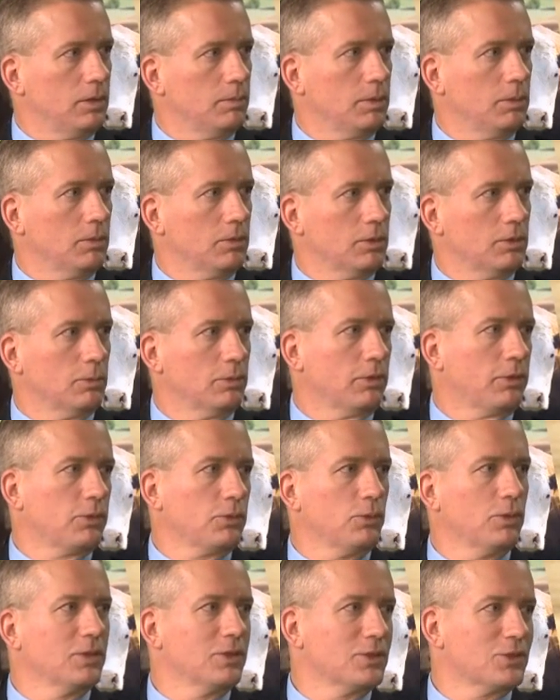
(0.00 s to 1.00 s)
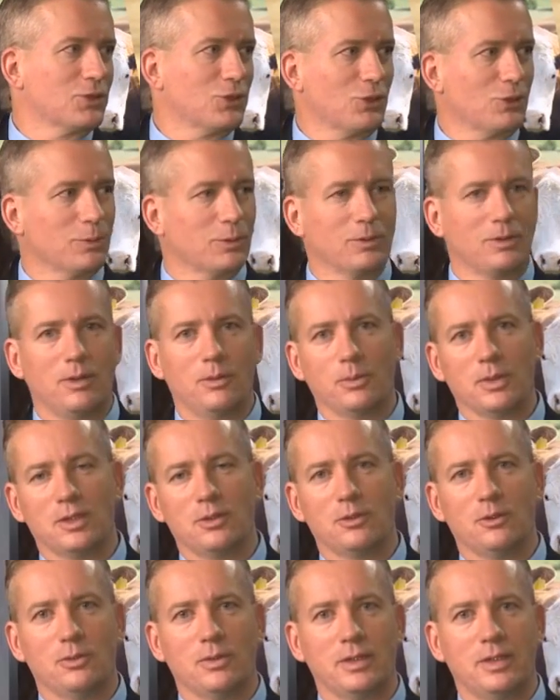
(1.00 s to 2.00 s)
I mean, we're throwing this term around. We
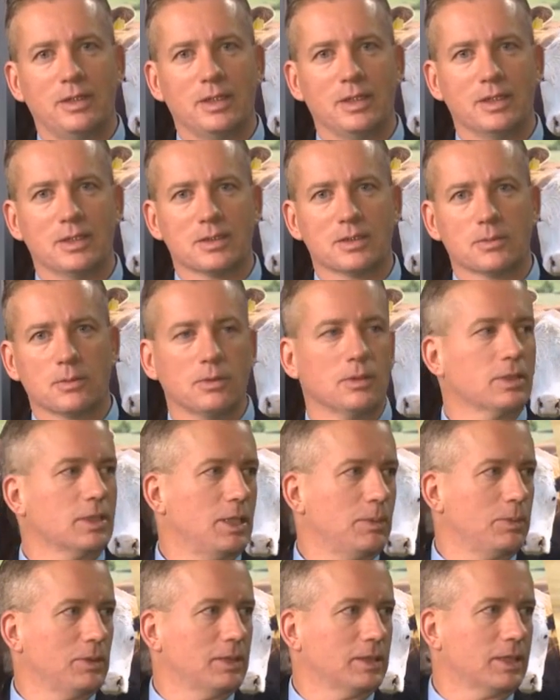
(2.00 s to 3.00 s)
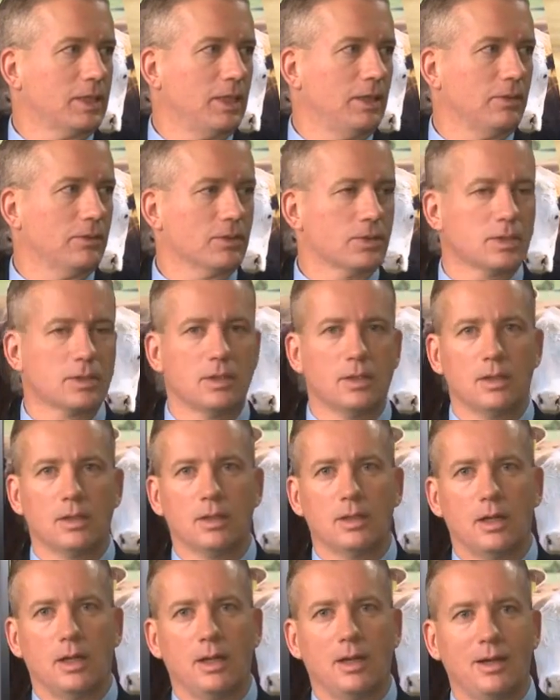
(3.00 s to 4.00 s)
know what it is. We're a couple accountants.
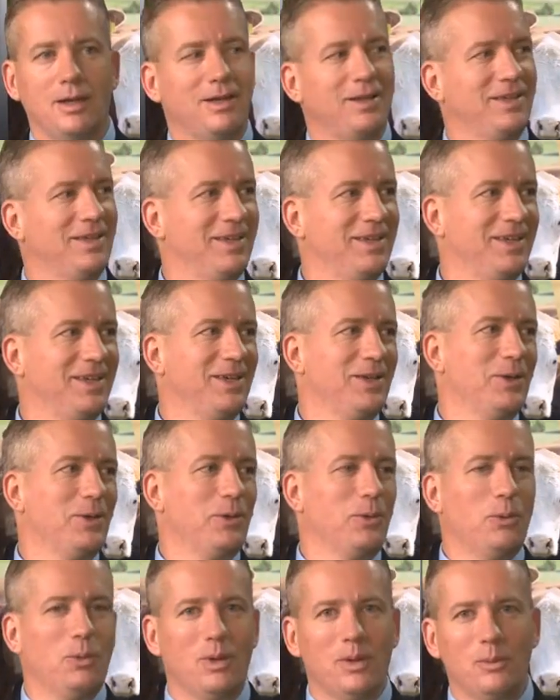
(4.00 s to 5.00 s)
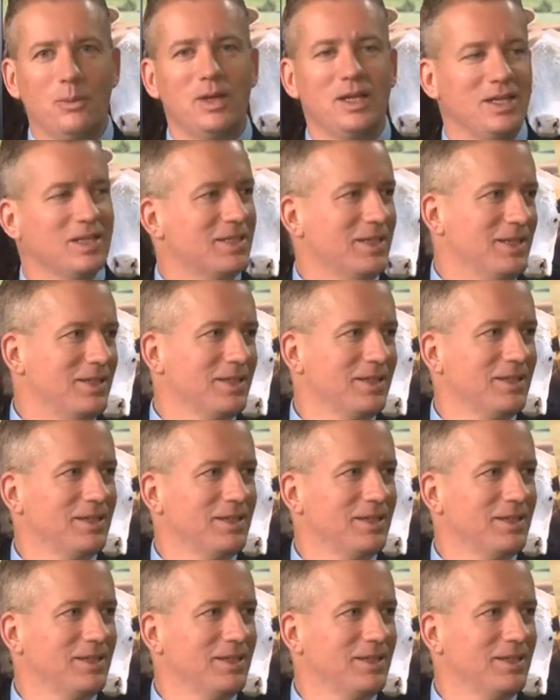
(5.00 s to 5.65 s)
What is it?